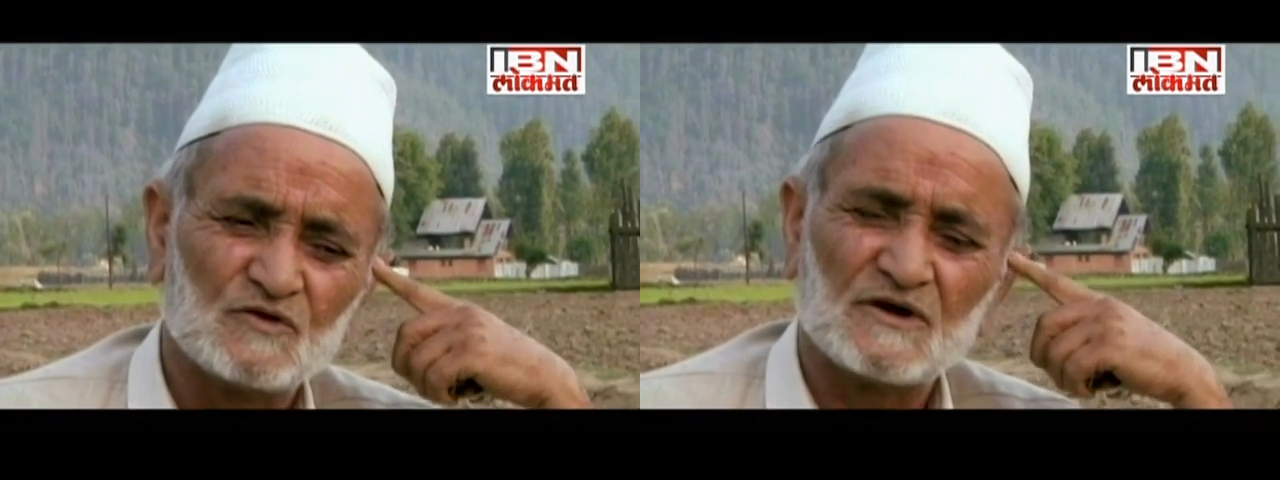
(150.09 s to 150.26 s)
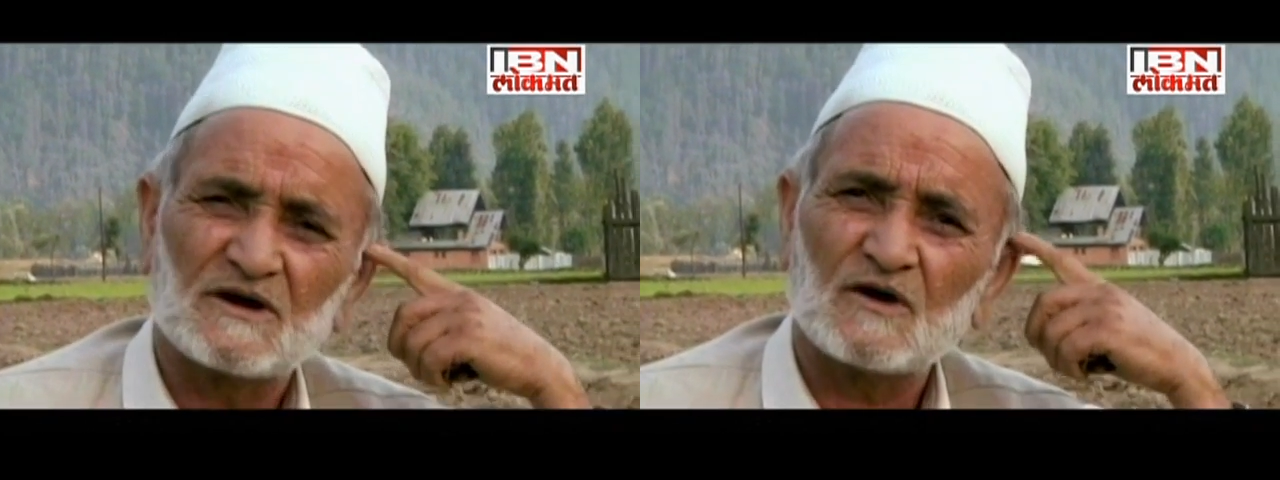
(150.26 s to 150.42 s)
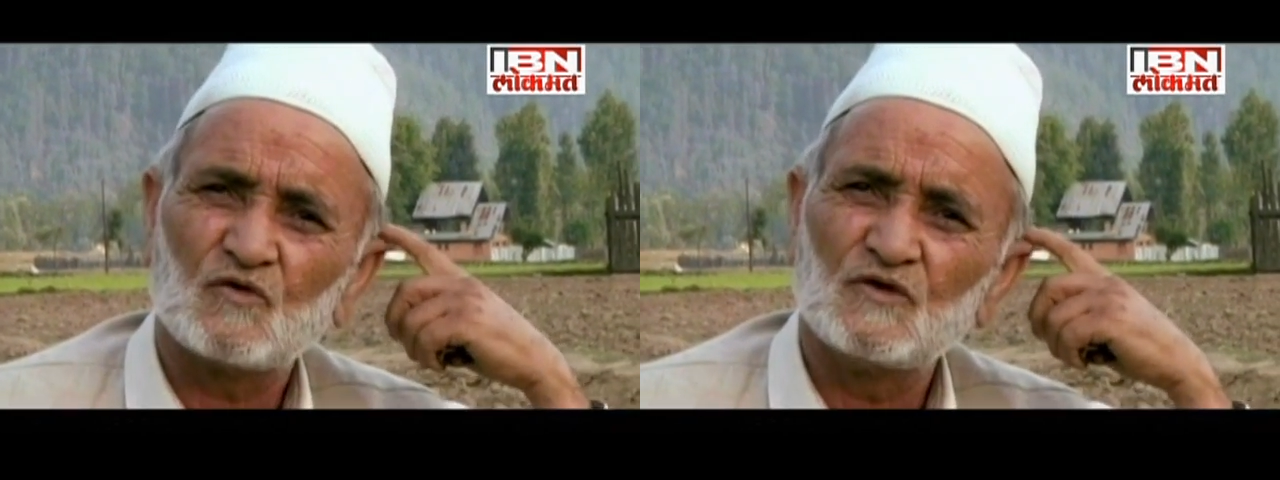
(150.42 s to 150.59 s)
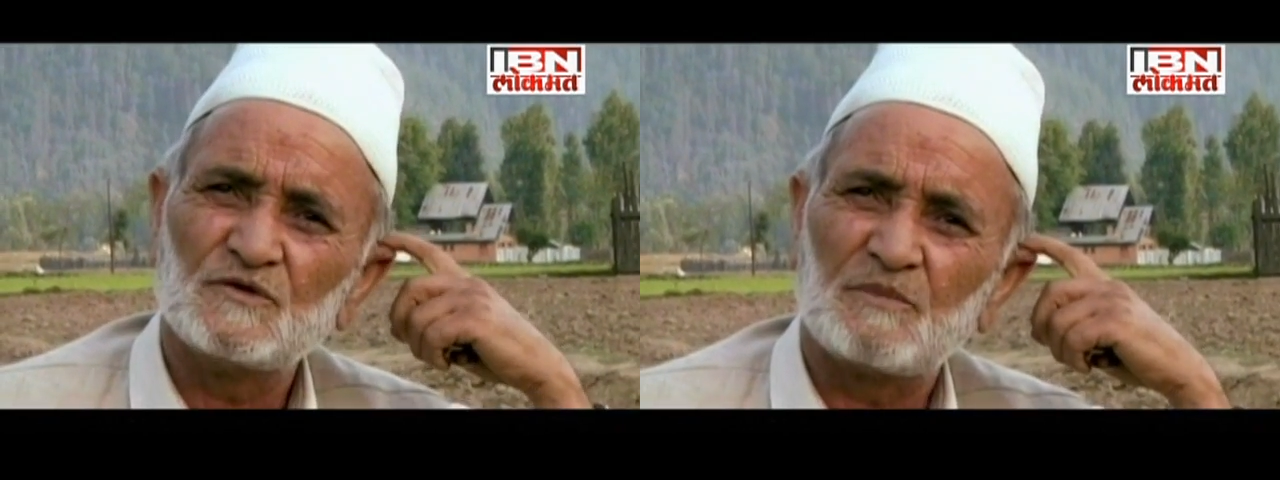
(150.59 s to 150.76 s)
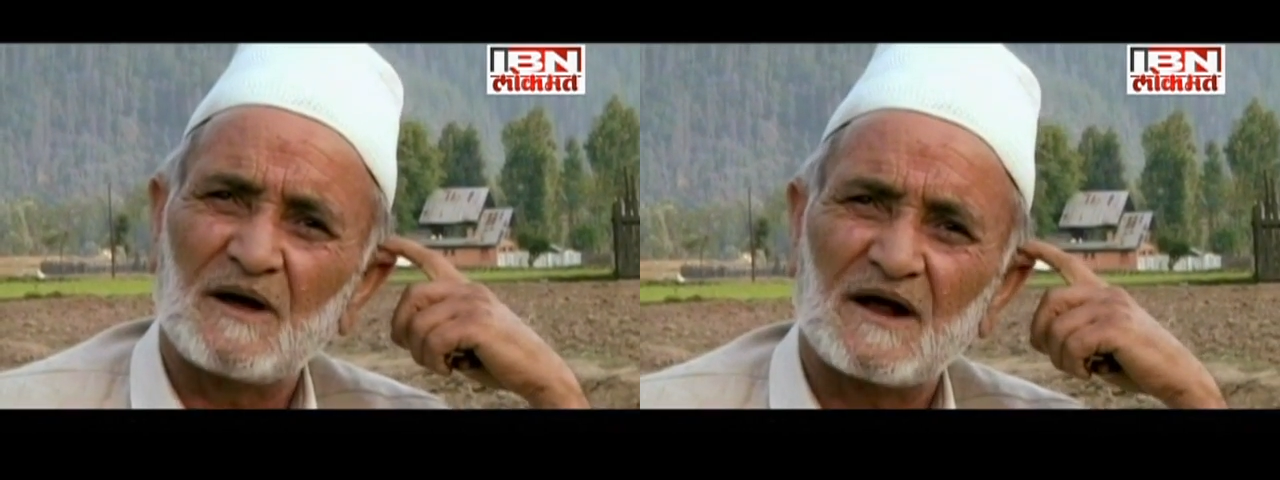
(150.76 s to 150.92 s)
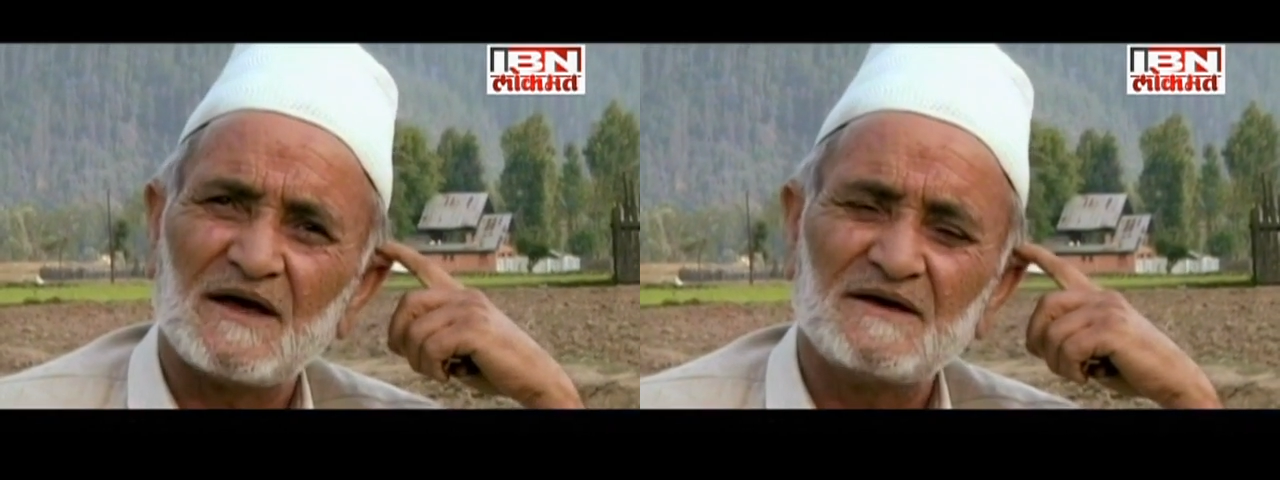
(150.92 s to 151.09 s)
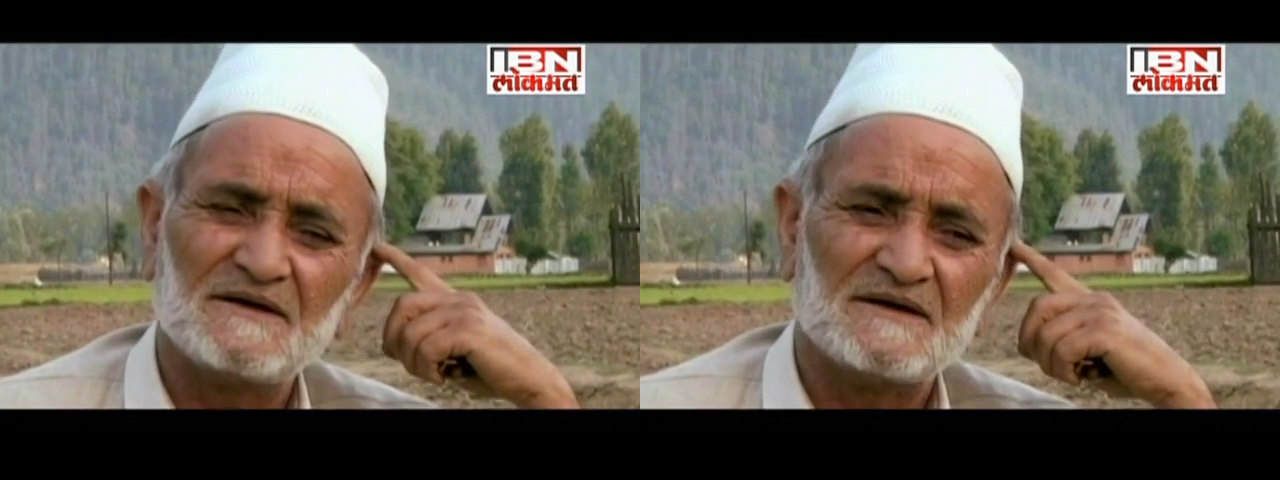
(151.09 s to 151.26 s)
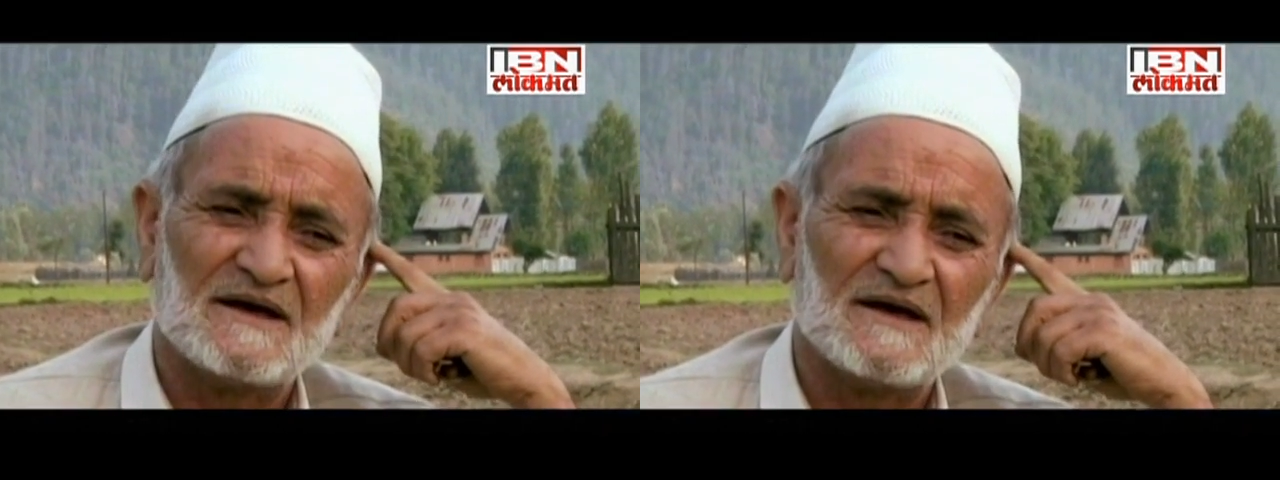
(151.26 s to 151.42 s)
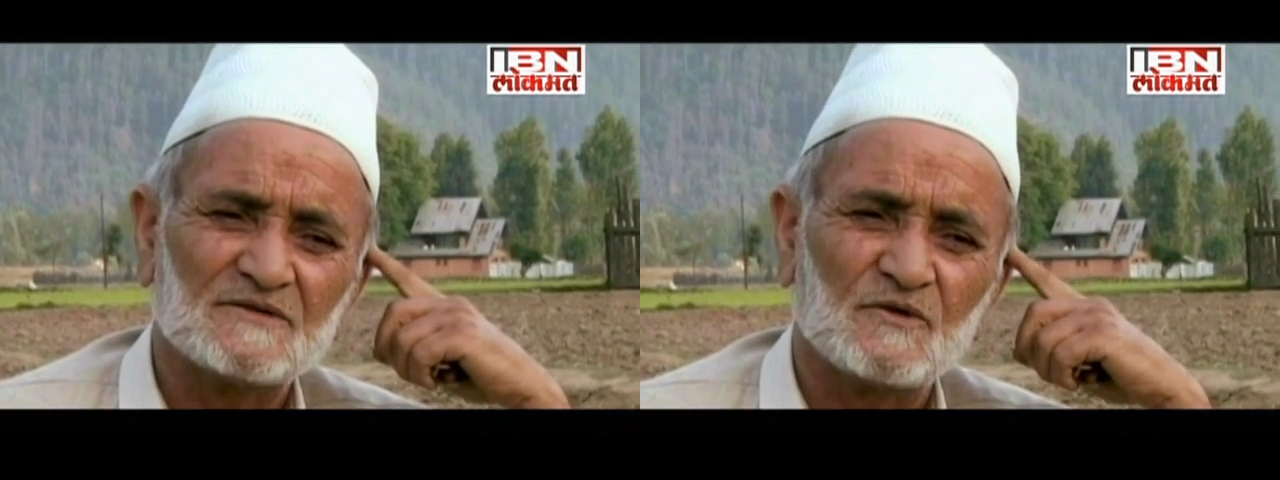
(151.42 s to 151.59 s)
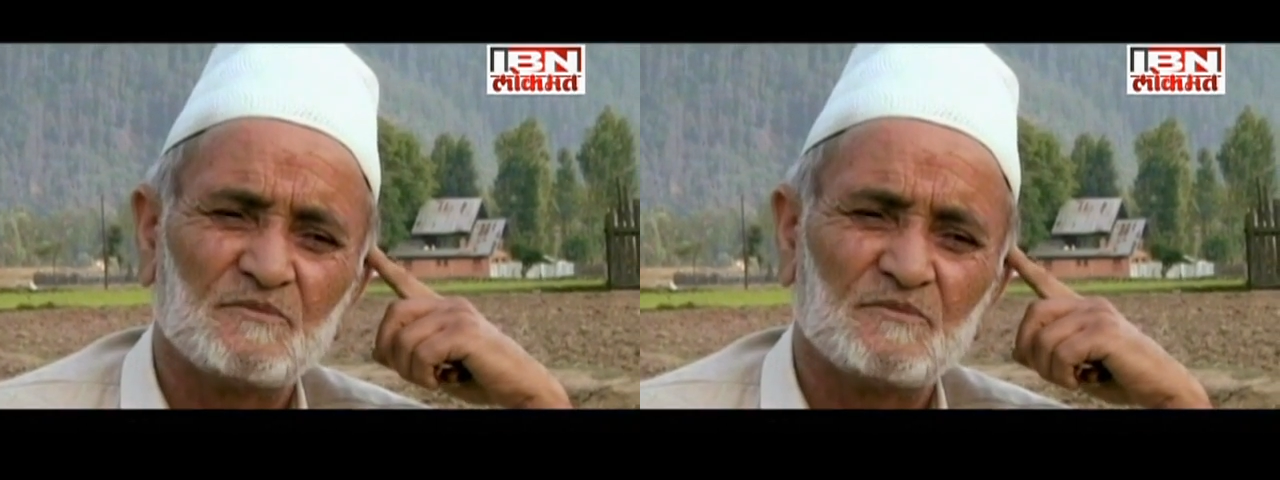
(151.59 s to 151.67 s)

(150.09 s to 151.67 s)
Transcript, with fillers: and carrying out the interviews